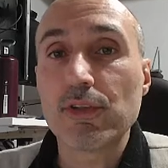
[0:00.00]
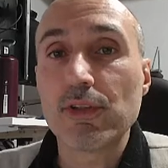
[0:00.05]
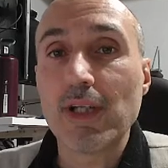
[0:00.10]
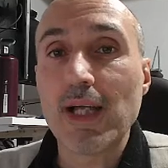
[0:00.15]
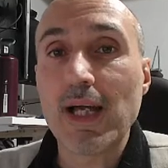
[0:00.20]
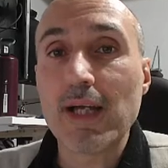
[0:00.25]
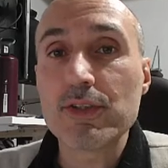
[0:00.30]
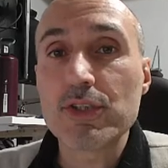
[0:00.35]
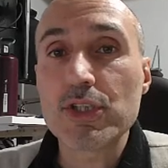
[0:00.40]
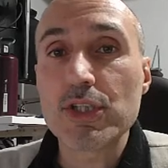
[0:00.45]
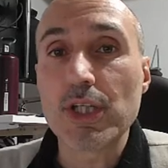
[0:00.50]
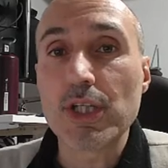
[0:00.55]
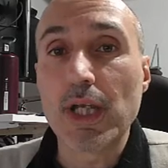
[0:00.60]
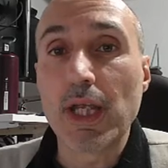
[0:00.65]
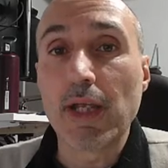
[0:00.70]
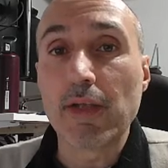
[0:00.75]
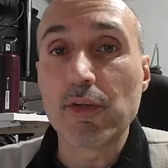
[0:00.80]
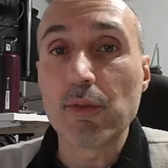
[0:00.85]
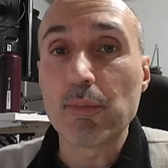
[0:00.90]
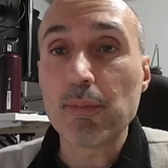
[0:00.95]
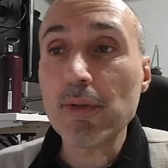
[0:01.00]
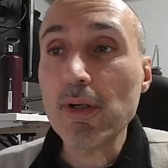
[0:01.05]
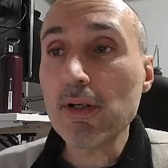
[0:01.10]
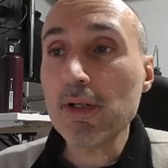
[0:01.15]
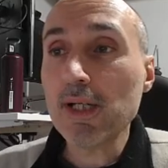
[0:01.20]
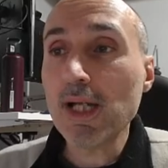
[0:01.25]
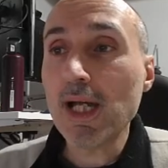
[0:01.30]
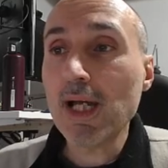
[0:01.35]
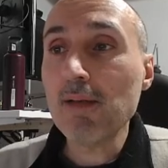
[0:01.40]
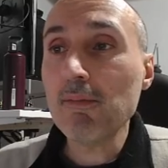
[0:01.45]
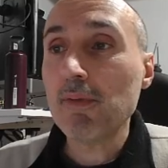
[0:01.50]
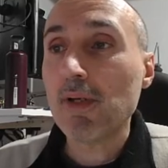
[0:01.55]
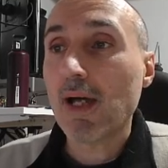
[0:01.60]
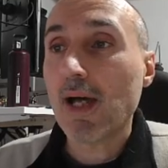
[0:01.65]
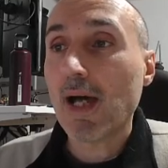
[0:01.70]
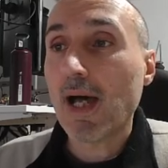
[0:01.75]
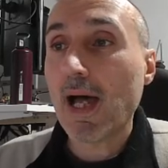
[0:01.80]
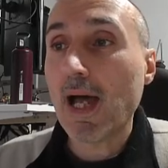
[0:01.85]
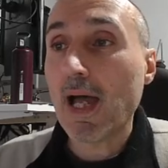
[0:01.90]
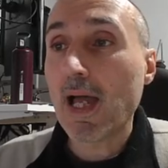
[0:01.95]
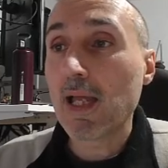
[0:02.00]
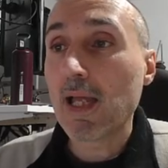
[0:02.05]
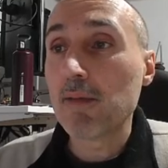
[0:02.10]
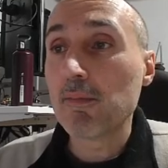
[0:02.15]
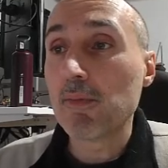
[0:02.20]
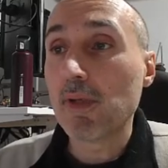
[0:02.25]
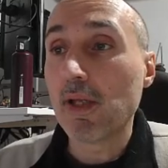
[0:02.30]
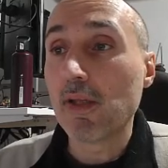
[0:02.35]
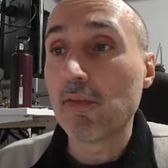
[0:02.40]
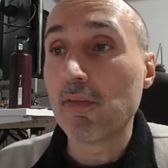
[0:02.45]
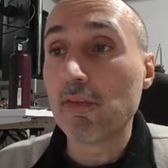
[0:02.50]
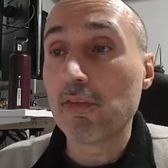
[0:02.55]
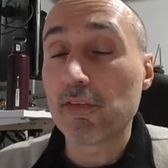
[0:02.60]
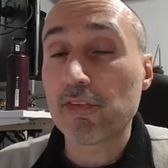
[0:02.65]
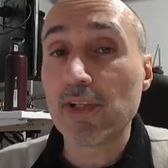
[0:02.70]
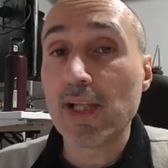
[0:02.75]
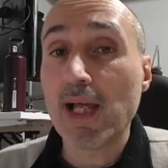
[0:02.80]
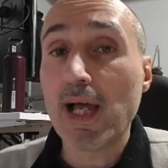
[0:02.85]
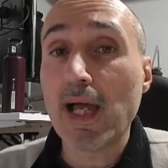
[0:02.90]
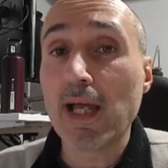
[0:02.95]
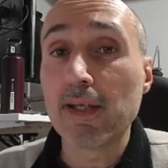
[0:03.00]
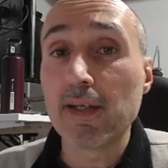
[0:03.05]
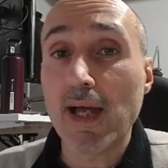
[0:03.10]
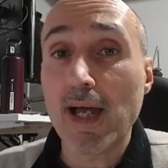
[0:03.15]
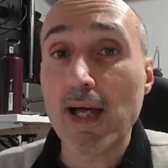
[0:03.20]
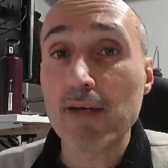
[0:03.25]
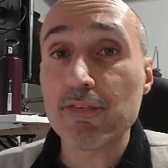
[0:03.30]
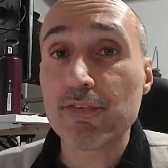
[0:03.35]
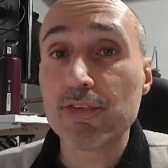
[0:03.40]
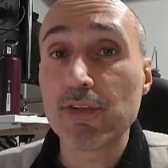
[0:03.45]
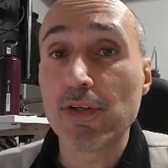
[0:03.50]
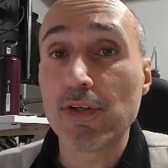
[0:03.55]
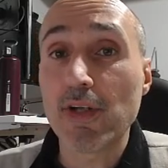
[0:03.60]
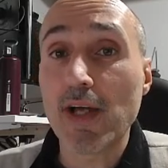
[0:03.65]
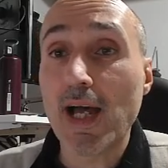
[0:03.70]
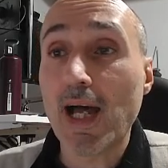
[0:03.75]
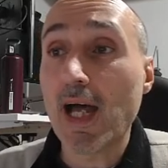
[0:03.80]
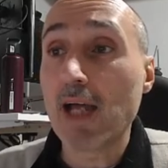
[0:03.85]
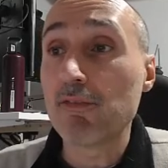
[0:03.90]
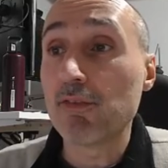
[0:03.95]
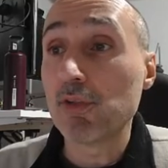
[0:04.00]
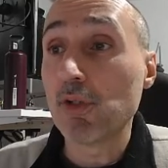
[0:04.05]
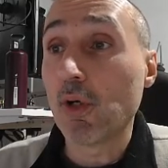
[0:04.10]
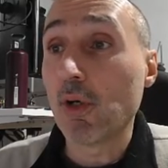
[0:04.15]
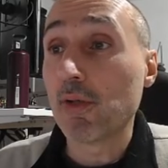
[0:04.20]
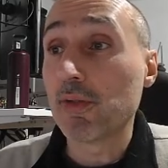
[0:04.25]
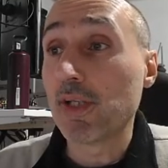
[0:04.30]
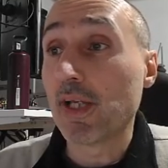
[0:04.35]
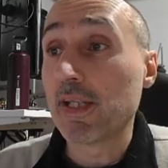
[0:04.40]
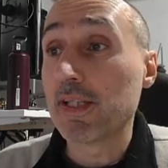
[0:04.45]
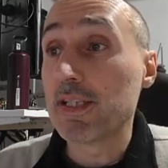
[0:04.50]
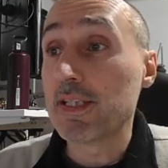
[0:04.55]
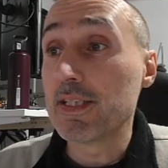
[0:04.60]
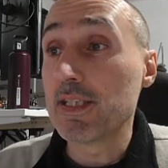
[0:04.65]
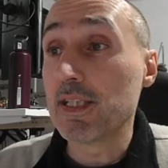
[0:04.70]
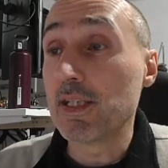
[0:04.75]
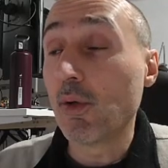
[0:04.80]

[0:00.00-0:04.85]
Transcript: launching the program, I'm in this line after I've loaded